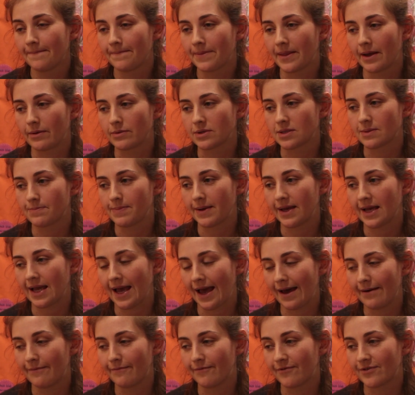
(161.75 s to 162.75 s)
there was a big
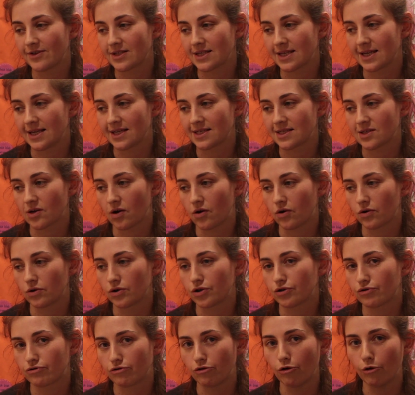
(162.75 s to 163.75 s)
emphasis
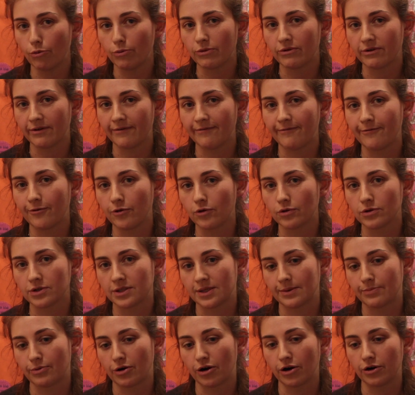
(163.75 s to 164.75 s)
on trauma-informed
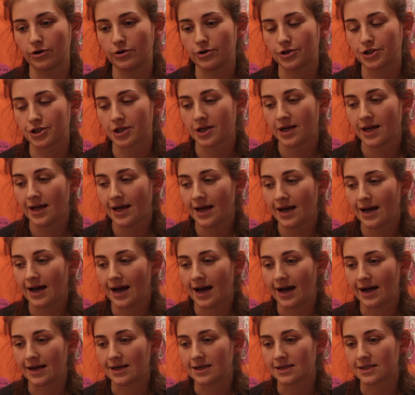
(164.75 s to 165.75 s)
approach
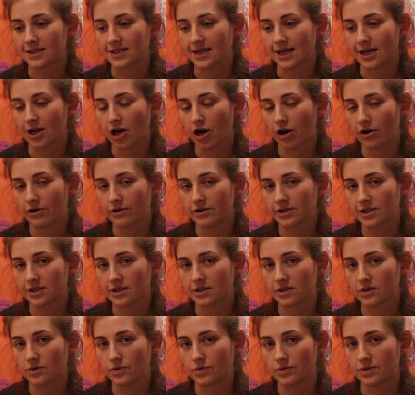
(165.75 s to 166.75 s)
and
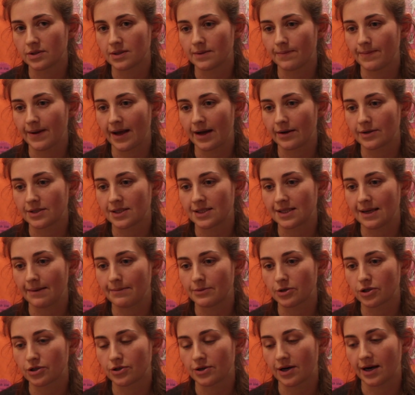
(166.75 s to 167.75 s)
encouraging schools to be able to
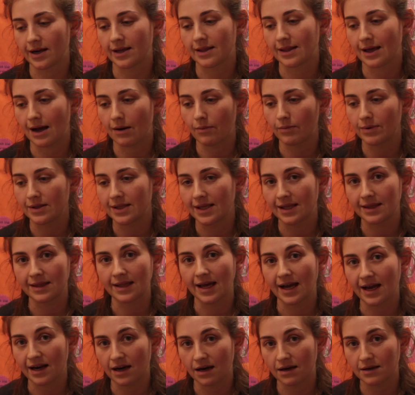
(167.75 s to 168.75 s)
demonstrate that within
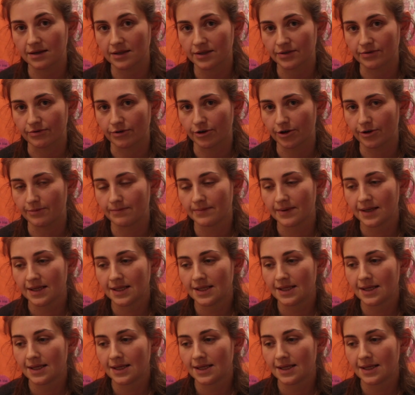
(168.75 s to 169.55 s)
their classroom.